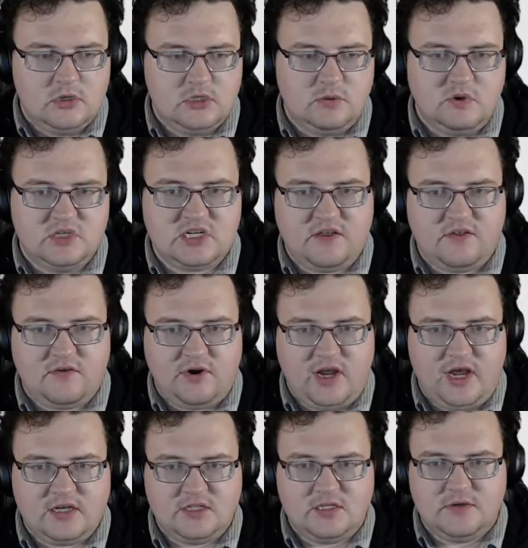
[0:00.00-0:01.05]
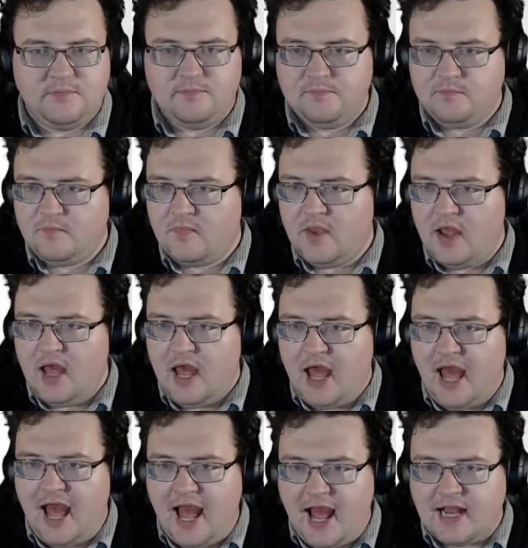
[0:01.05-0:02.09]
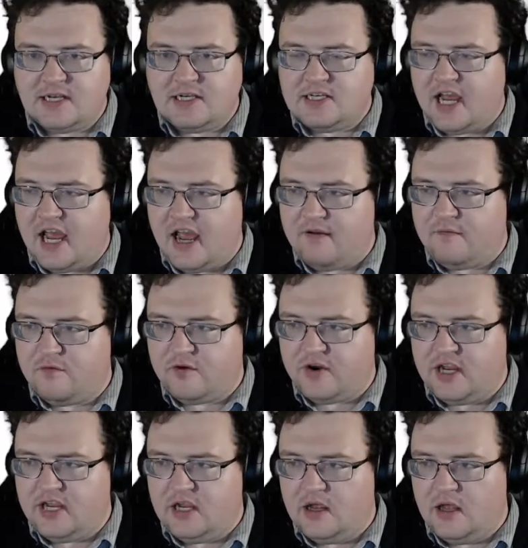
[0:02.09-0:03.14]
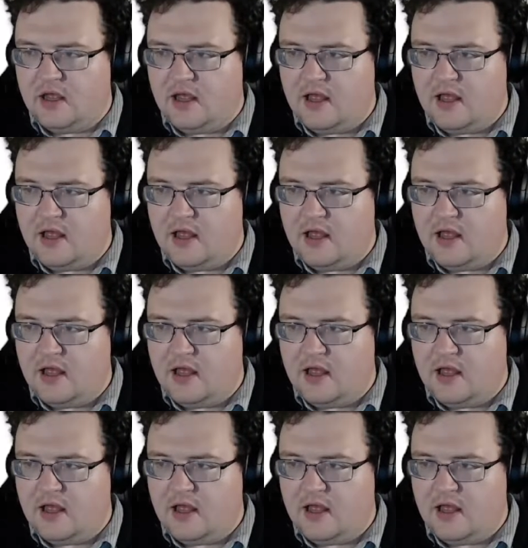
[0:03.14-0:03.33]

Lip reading: So we'll say 3X. And every